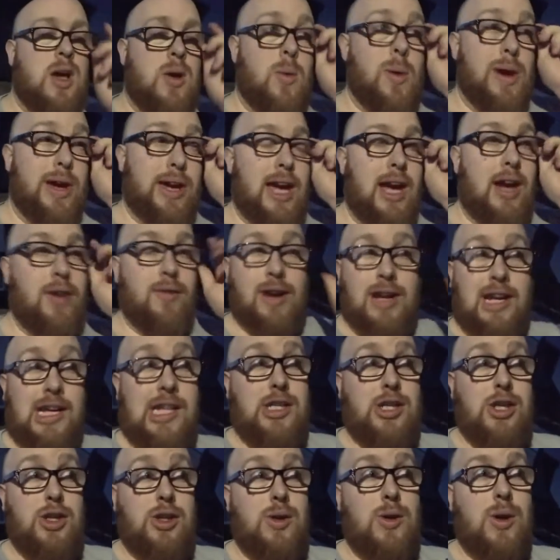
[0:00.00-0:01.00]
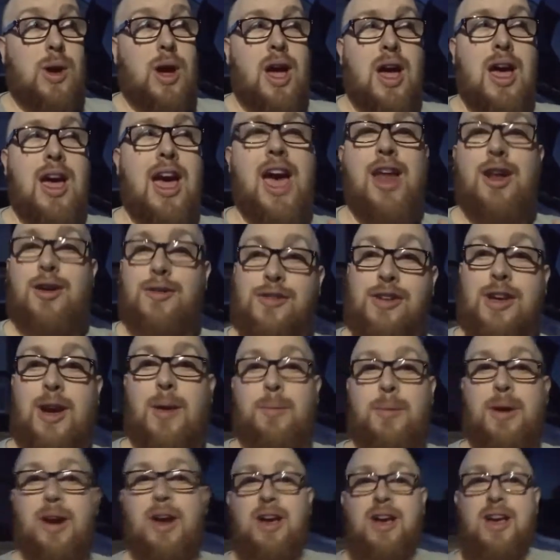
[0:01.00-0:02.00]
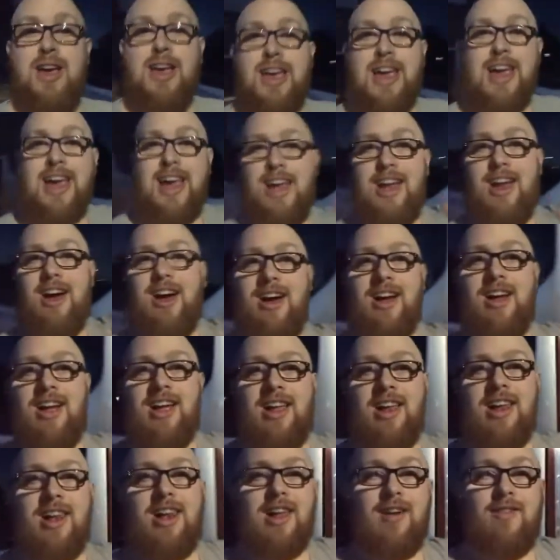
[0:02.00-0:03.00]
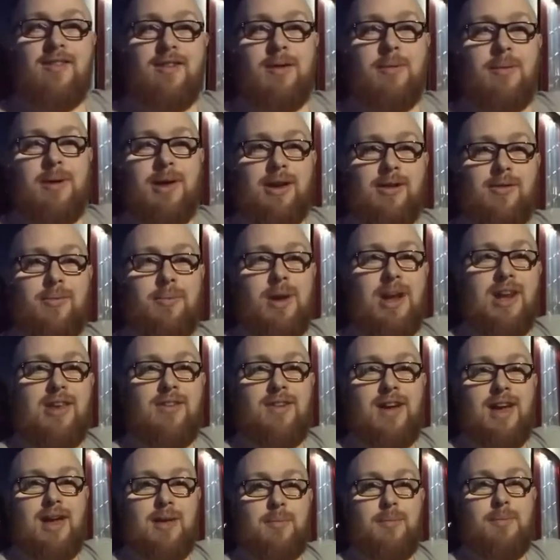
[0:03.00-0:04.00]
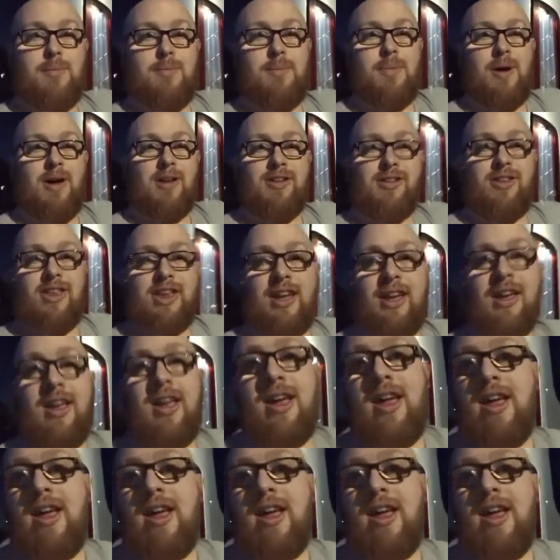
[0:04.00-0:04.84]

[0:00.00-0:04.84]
We're getting ready to head off to Cumbria in our lovely big minivan bus thing,